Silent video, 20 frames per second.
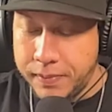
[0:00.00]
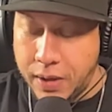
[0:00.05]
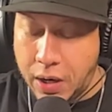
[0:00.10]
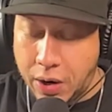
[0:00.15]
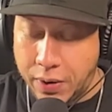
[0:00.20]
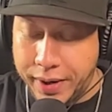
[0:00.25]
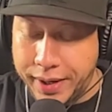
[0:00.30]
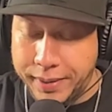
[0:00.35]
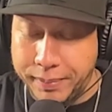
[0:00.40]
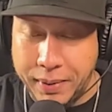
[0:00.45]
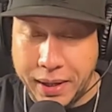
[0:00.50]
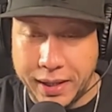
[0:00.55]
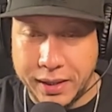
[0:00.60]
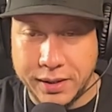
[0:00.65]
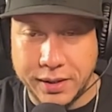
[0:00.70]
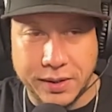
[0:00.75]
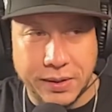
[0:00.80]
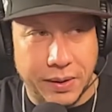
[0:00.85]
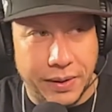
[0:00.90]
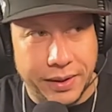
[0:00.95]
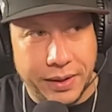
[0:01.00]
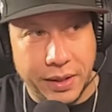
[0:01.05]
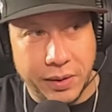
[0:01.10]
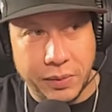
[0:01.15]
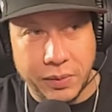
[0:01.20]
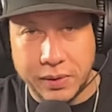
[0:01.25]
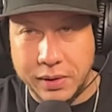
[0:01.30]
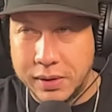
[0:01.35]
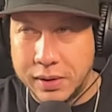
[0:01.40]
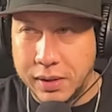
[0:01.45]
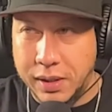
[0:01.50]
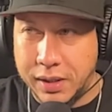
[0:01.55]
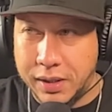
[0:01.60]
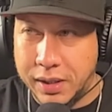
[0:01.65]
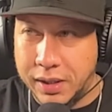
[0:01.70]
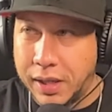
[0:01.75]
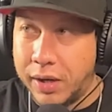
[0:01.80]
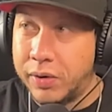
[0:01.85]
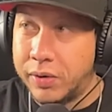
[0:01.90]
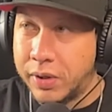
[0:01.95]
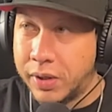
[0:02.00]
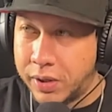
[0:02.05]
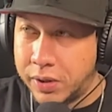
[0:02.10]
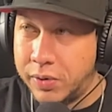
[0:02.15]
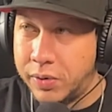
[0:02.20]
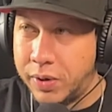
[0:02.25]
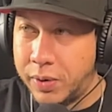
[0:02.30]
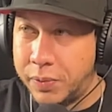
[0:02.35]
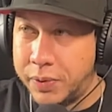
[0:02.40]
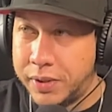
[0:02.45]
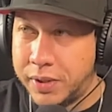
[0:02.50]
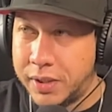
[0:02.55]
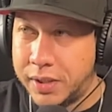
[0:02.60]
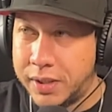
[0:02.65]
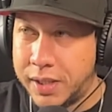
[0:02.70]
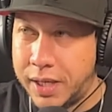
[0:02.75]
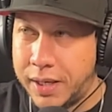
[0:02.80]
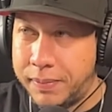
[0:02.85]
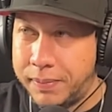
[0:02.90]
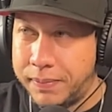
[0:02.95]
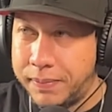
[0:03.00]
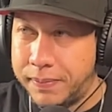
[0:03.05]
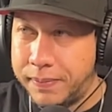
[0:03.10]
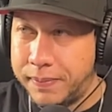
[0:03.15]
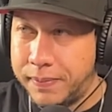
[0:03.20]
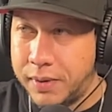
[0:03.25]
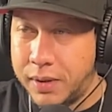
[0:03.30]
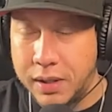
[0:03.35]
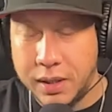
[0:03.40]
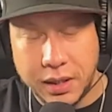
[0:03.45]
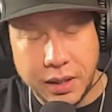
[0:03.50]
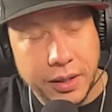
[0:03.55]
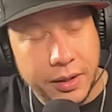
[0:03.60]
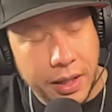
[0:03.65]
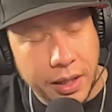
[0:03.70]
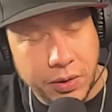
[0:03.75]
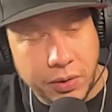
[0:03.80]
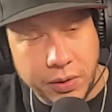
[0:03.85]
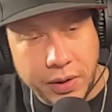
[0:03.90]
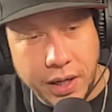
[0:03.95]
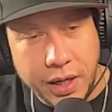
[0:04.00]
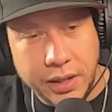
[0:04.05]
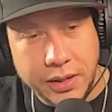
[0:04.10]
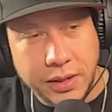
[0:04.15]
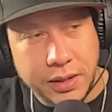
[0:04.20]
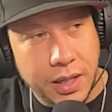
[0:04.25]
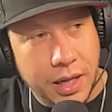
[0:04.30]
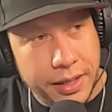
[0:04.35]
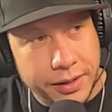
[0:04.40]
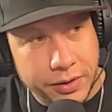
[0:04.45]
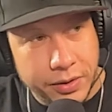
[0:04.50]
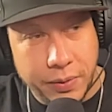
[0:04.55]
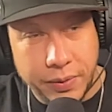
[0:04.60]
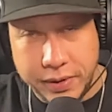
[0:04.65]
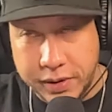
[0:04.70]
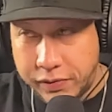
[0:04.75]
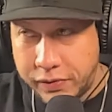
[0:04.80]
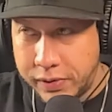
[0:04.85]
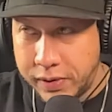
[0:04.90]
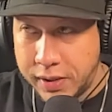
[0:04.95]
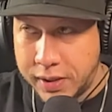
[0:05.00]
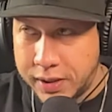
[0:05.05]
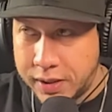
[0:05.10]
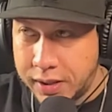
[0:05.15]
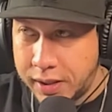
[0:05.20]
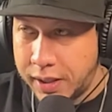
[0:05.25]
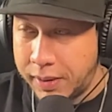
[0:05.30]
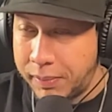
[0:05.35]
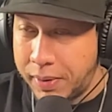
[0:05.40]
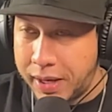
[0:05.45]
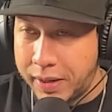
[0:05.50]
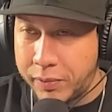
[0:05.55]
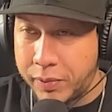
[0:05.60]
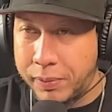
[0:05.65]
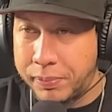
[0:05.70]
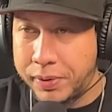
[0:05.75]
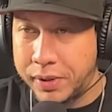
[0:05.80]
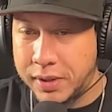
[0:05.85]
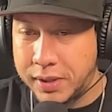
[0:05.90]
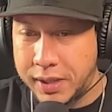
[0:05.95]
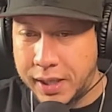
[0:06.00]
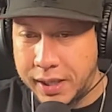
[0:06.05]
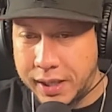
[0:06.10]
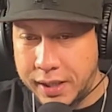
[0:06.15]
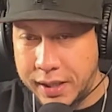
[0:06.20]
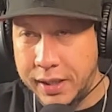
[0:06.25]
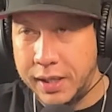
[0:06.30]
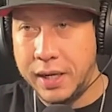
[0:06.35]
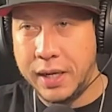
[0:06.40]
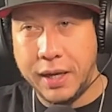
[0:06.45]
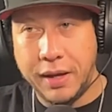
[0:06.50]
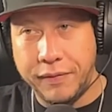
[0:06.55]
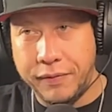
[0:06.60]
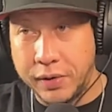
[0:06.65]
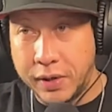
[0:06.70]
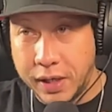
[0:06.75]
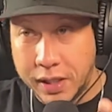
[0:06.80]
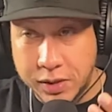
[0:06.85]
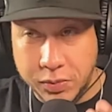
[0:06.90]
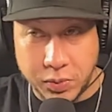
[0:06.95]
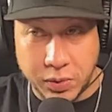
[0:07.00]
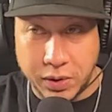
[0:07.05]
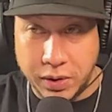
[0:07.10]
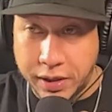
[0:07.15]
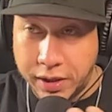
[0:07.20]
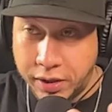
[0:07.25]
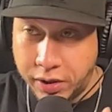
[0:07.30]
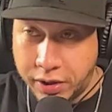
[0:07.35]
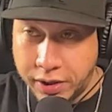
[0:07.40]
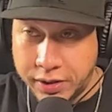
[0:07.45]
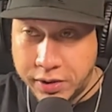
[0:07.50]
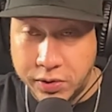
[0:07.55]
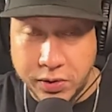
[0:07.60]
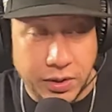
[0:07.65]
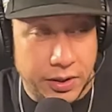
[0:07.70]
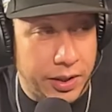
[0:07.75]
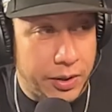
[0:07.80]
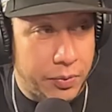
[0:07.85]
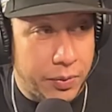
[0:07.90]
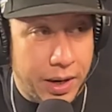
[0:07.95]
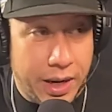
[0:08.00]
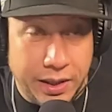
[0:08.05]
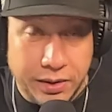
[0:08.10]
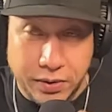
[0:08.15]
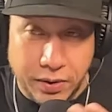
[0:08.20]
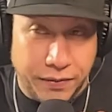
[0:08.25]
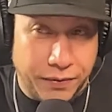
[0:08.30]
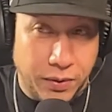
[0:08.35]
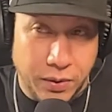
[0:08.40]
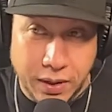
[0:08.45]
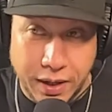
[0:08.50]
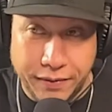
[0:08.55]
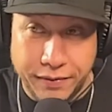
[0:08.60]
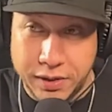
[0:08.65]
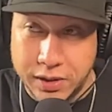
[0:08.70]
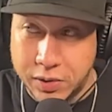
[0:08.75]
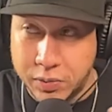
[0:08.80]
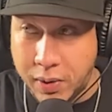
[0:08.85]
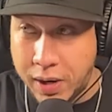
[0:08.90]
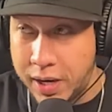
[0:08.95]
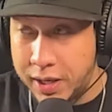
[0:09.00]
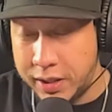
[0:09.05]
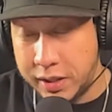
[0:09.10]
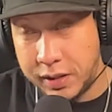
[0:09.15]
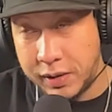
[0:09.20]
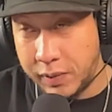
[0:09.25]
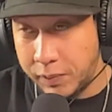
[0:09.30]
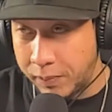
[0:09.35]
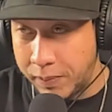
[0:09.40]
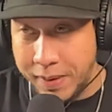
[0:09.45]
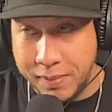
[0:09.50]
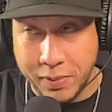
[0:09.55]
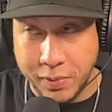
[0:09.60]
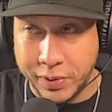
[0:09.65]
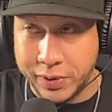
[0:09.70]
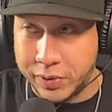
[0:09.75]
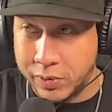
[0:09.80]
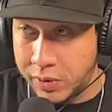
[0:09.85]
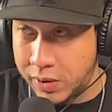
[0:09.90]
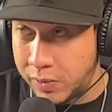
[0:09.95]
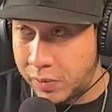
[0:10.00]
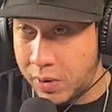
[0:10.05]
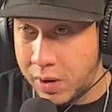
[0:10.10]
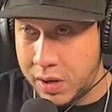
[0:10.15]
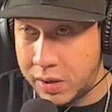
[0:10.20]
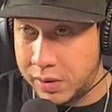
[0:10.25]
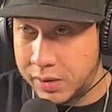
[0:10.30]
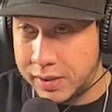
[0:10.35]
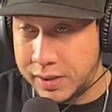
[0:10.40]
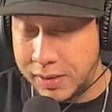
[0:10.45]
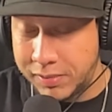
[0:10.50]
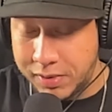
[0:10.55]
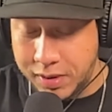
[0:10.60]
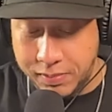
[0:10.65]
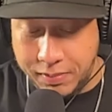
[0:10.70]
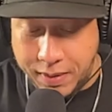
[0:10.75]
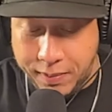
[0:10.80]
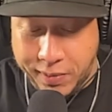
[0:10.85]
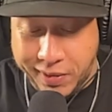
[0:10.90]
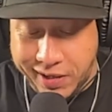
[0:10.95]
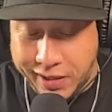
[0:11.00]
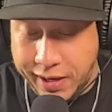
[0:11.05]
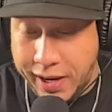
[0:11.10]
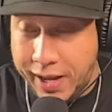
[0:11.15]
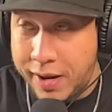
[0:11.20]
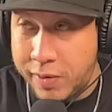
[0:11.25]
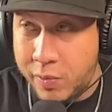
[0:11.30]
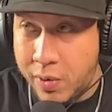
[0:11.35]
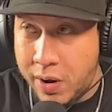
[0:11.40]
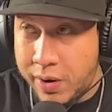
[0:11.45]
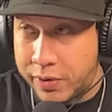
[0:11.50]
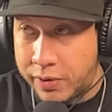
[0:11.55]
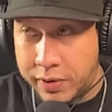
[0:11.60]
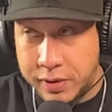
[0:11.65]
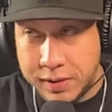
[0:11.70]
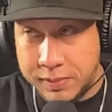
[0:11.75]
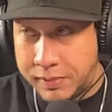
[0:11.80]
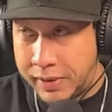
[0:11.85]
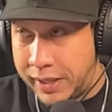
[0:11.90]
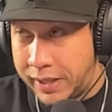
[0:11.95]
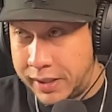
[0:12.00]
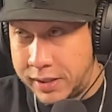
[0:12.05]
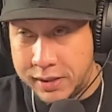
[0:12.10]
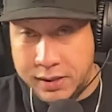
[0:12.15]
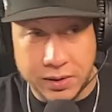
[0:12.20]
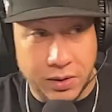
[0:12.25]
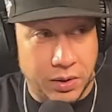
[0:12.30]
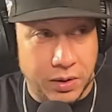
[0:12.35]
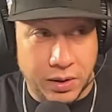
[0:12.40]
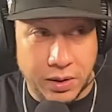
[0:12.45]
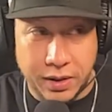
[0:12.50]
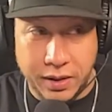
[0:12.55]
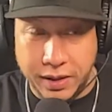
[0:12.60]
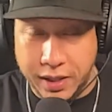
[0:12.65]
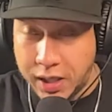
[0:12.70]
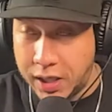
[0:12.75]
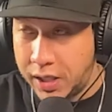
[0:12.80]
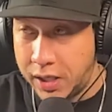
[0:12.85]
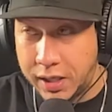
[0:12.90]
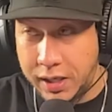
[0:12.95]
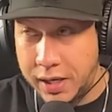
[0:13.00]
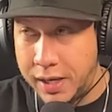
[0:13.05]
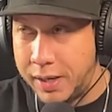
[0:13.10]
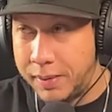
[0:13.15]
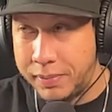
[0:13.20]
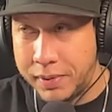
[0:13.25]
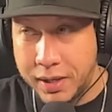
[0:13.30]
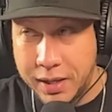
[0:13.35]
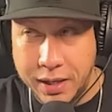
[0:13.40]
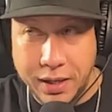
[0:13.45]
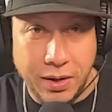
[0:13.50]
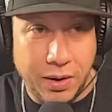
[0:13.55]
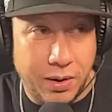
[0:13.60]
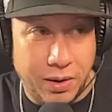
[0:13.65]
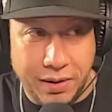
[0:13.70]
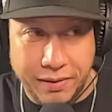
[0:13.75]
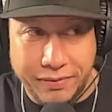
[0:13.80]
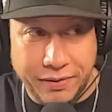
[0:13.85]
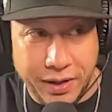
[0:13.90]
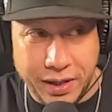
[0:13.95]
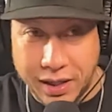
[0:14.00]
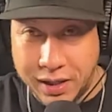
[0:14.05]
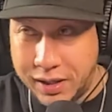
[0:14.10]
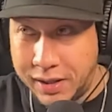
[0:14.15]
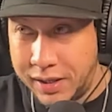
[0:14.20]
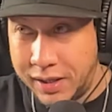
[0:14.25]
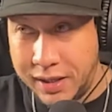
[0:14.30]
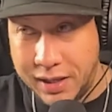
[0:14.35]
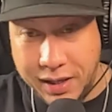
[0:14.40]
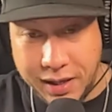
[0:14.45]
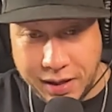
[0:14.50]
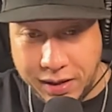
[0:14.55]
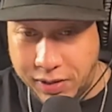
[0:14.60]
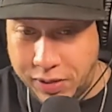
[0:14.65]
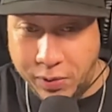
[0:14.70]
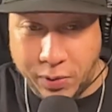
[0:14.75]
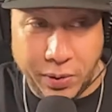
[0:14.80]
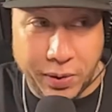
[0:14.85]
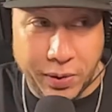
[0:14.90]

All right, man. So I think I think that'll conclude our whiskey time. Yep. Thank you guys, as always, for listening, man. We appreciate it. If you guys were are interested in rye, or if you love this rye, and maybe we're doing it wrong or something, maybe we need to add water or some ice or heat it up or fucking add throw